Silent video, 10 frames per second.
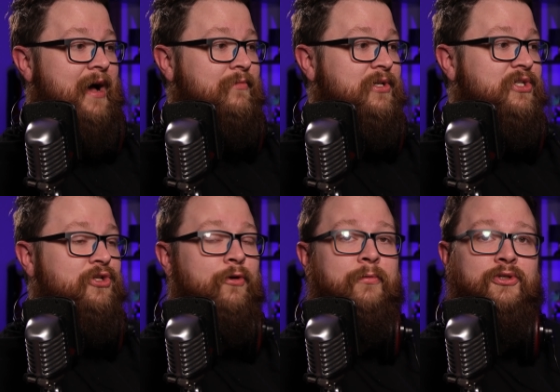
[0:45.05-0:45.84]
I'm just
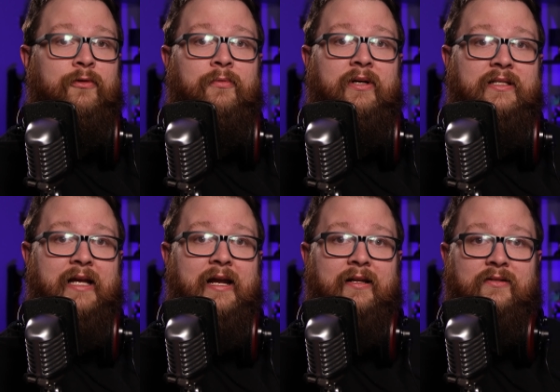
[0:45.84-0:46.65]
super, super
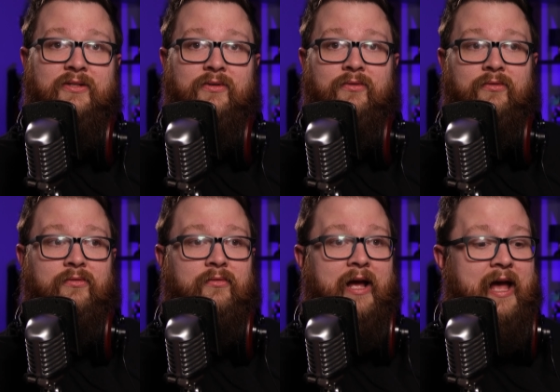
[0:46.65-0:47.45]
excited
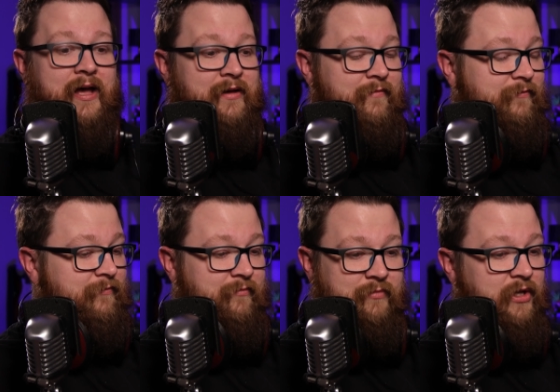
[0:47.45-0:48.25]
to
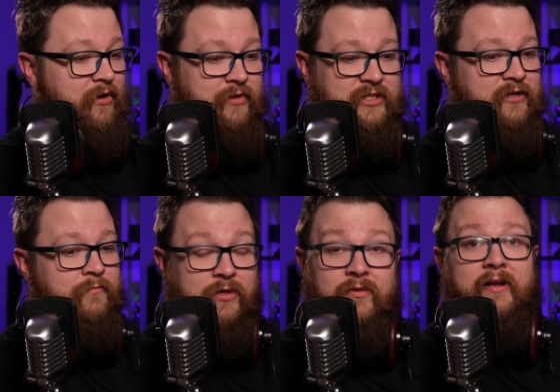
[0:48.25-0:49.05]
have, you know, this
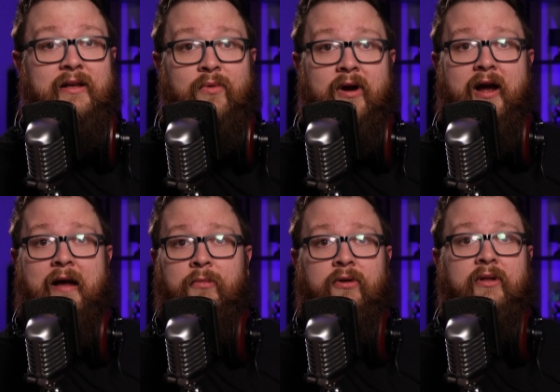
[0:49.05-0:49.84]
community where
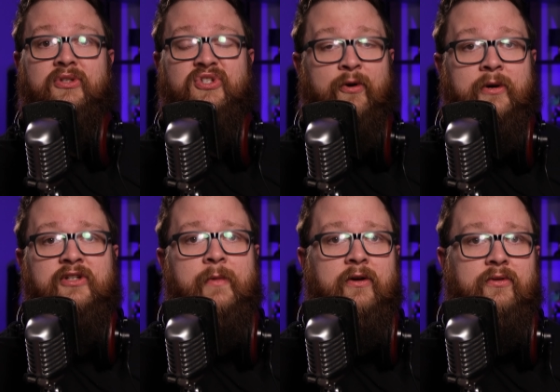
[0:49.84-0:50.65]
I'm learning so
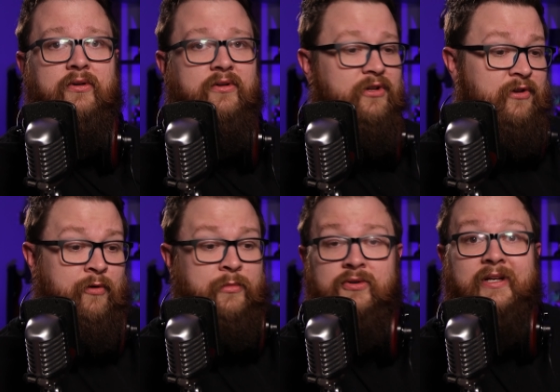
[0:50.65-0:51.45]
much about, you know,
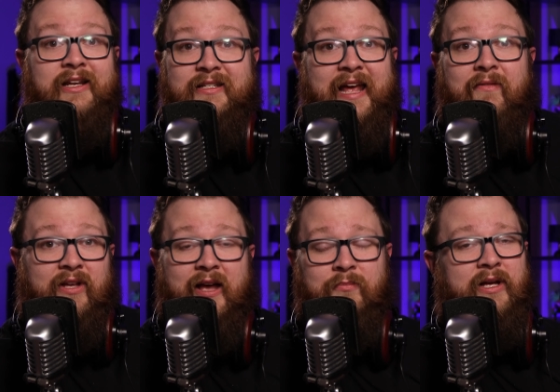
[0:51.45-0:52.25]
music I just haven't
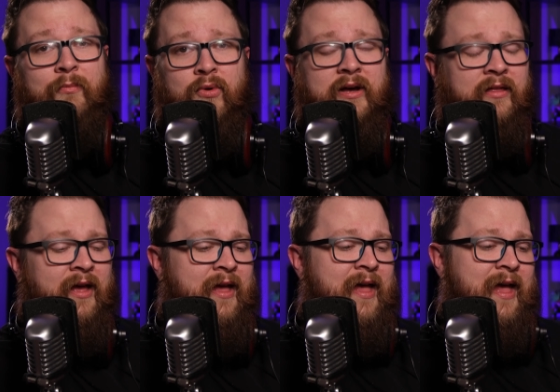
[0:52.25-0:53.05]
kept up with.
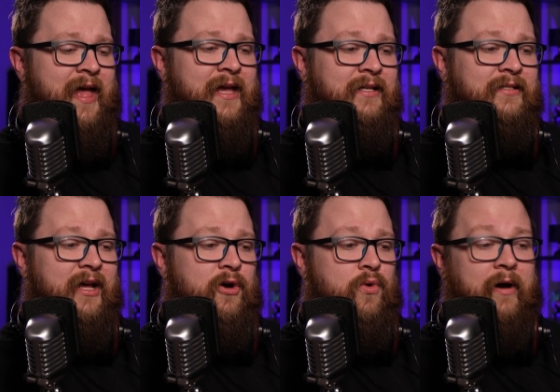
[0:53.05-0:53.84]
And
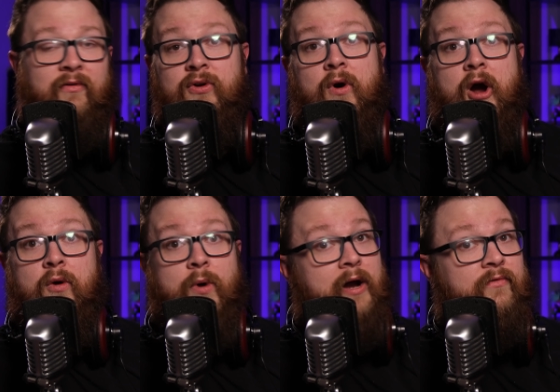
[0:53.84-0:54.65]
uh, whoever you
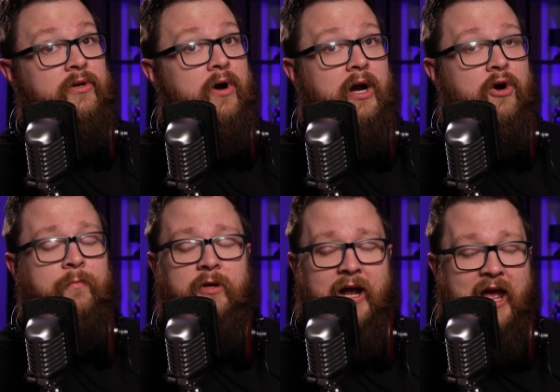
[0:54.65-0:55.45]
are, wherever you are, I
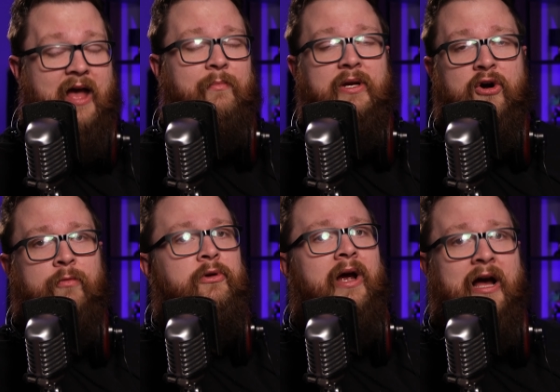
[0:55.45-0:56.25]
hope you're happy. I
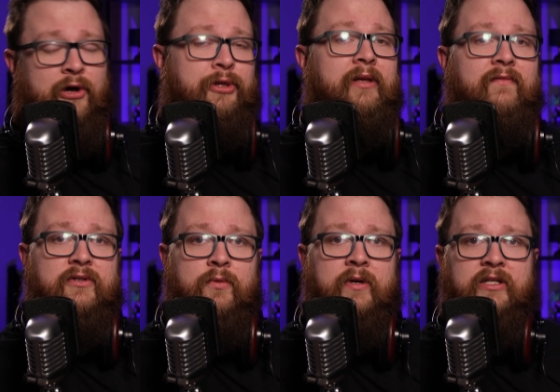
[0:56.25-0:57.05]
hope you're healthy for
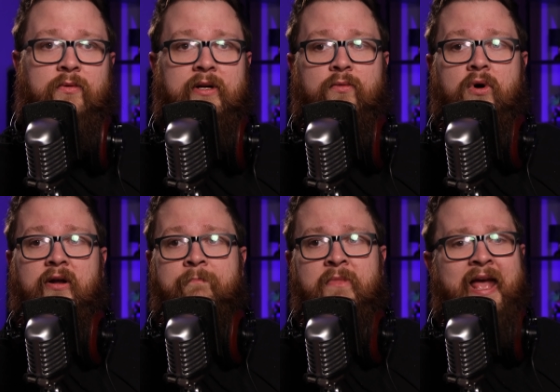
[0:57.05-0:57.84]

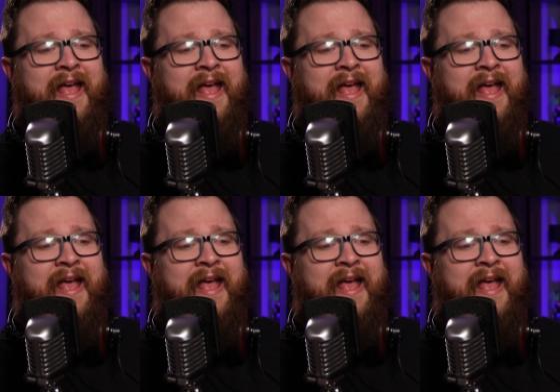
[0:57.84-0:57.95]
2021.